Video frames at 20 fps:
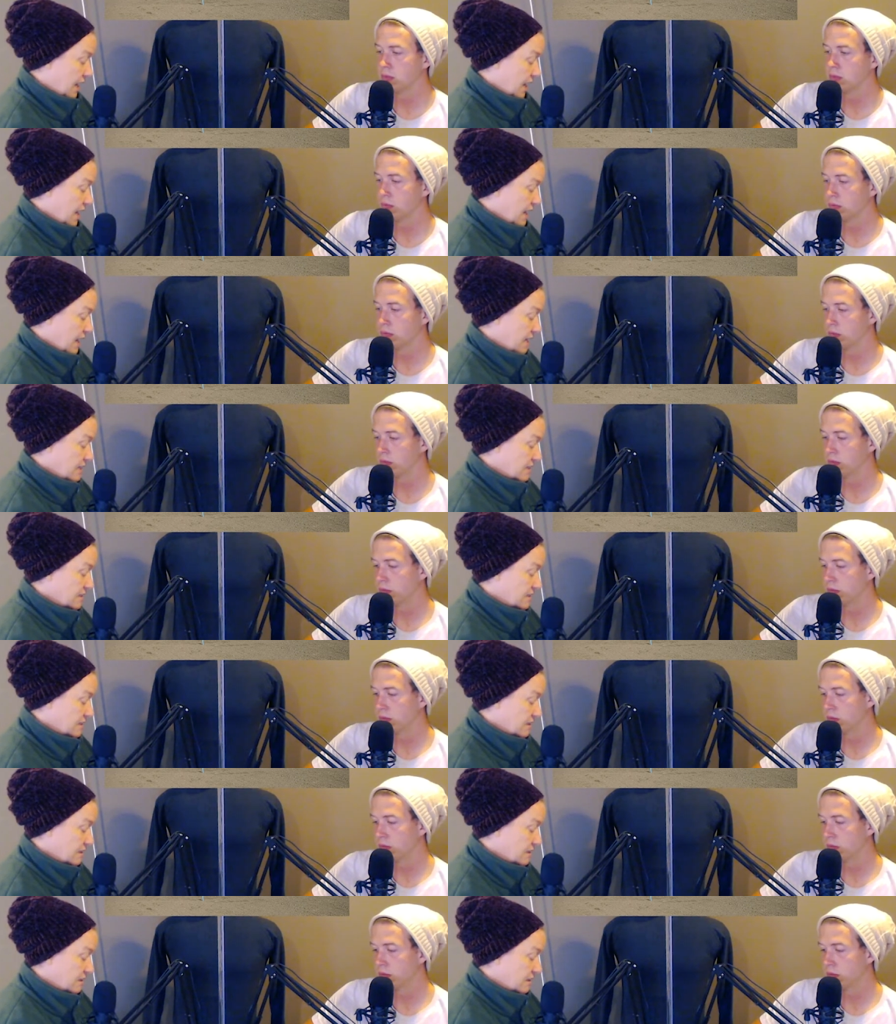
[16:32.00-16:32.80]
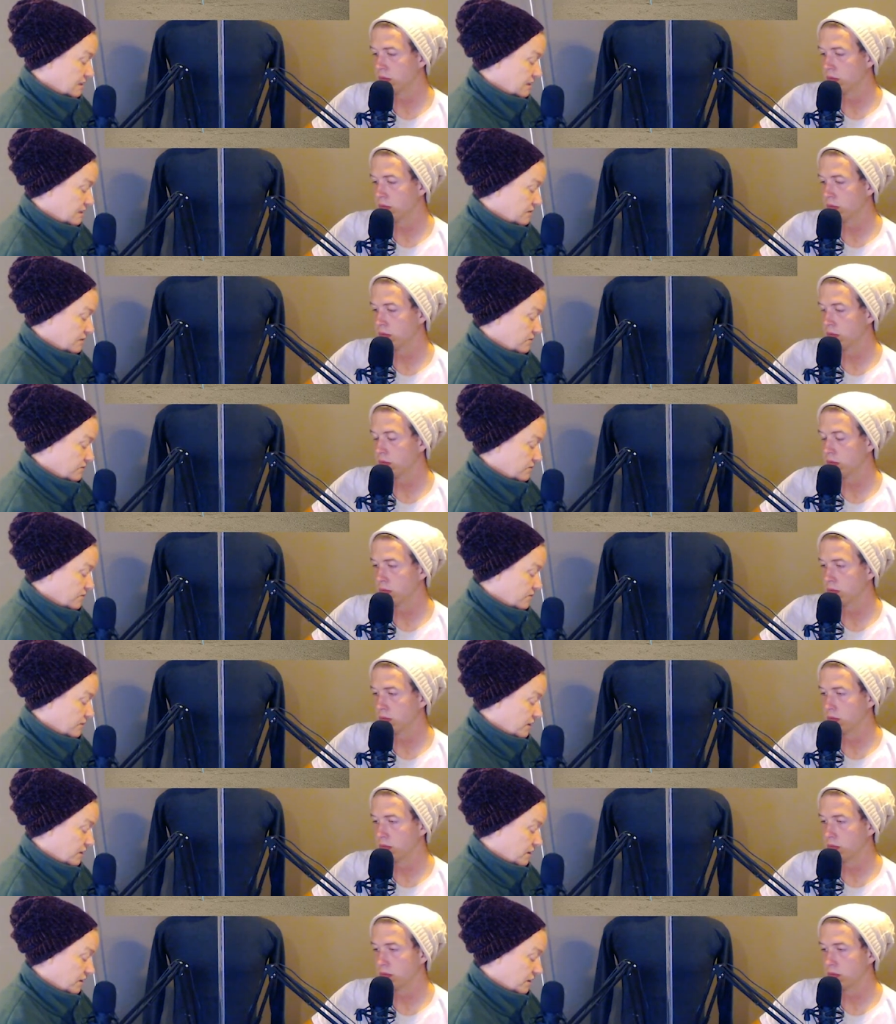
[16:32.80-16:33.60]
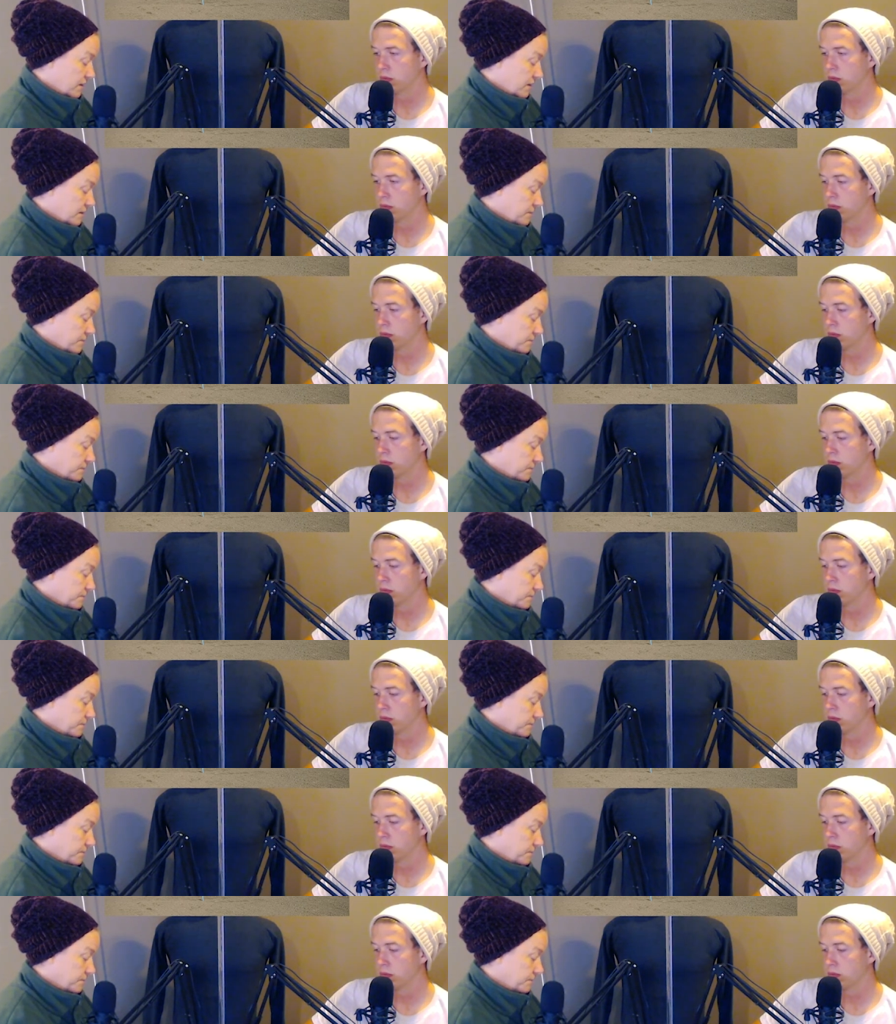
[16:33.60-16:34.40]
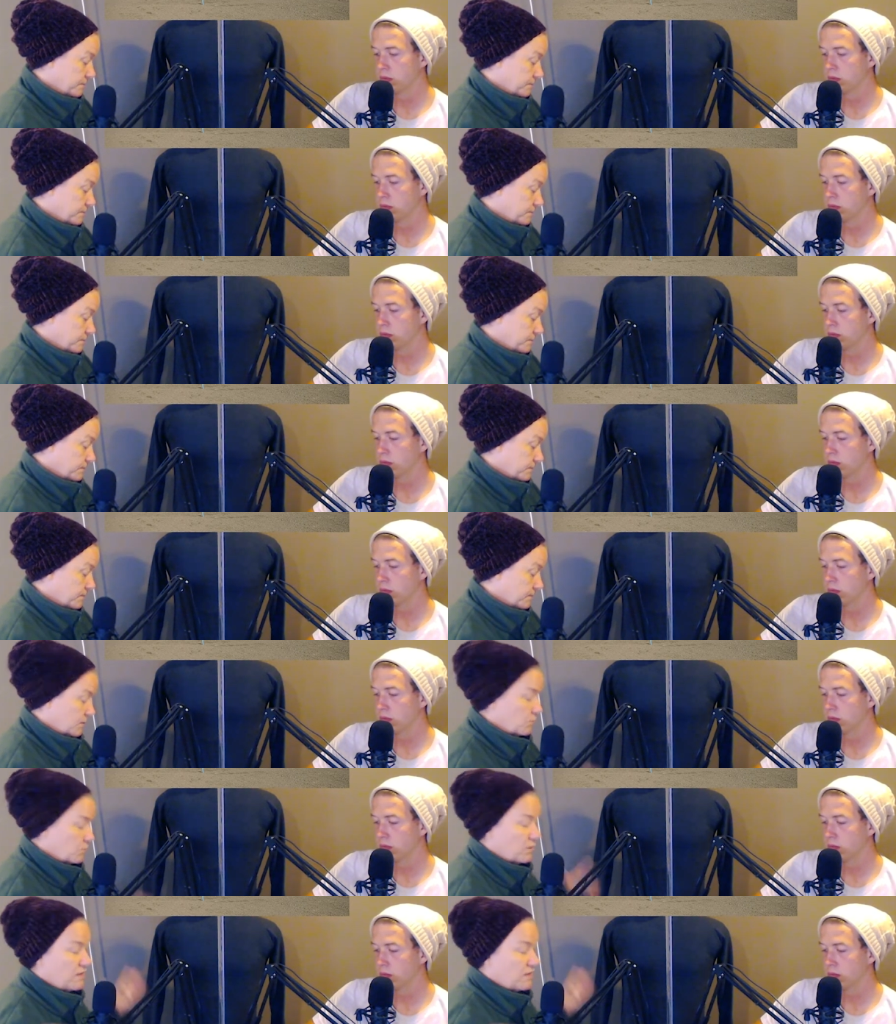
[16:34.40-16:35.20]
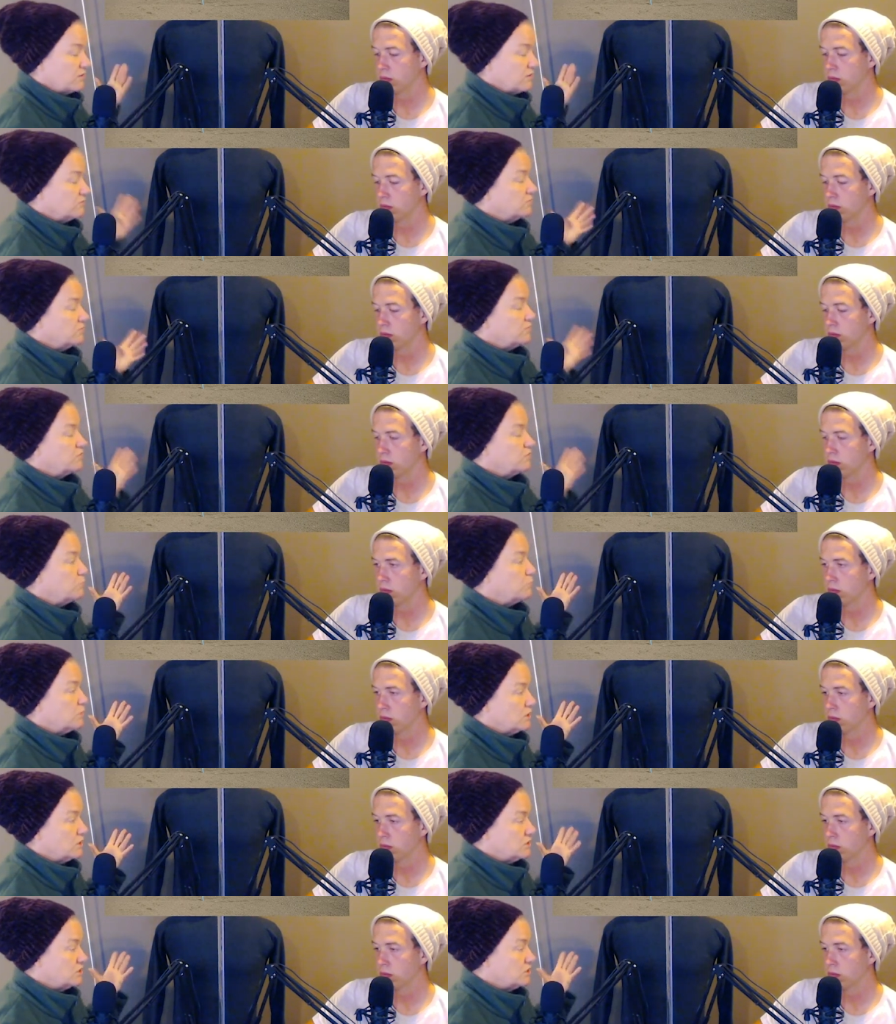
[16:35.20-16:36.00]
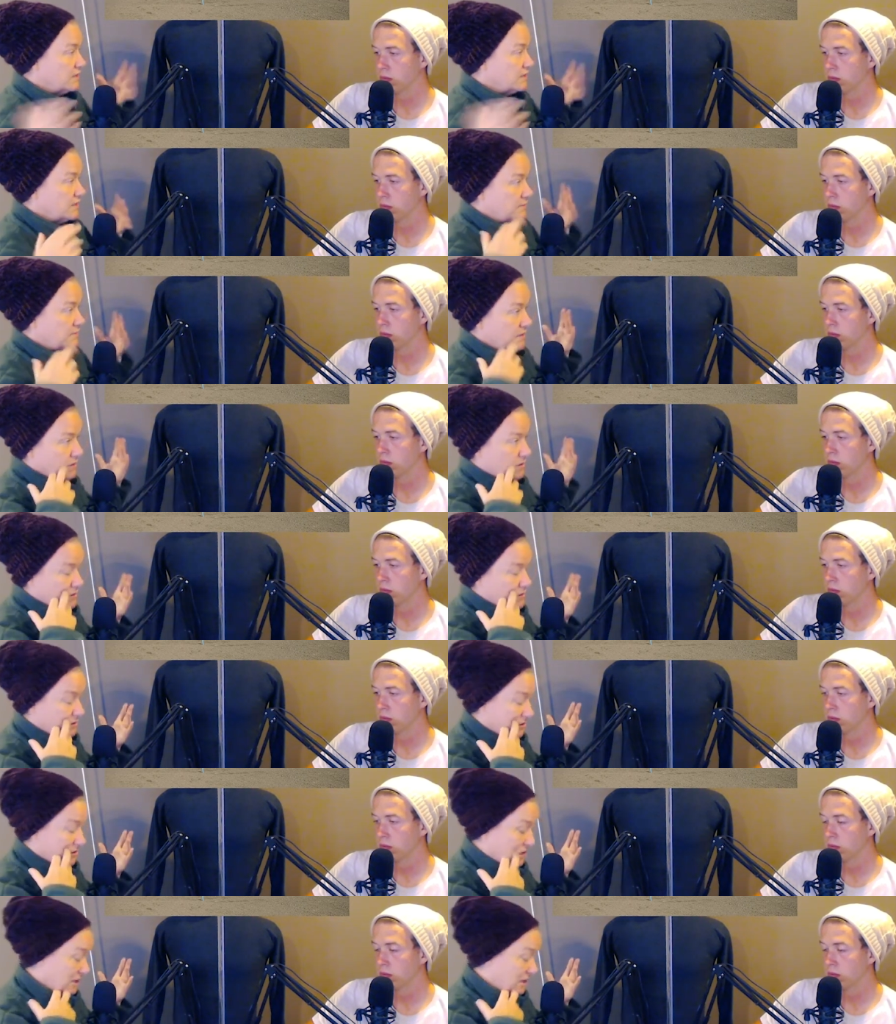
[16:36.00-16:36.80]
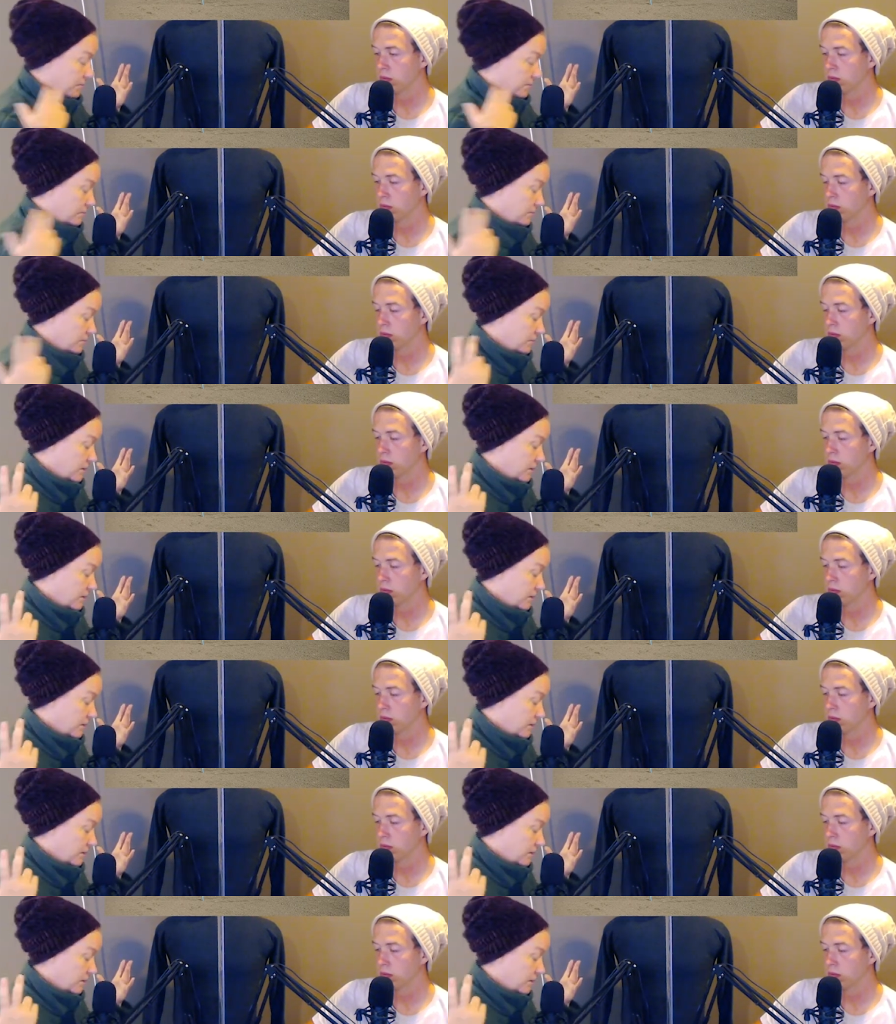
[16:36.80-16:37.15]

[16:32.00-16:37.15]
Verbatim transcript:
Speaker 1: And if uh, whatever, if you've wanted to check them out, you could look it up.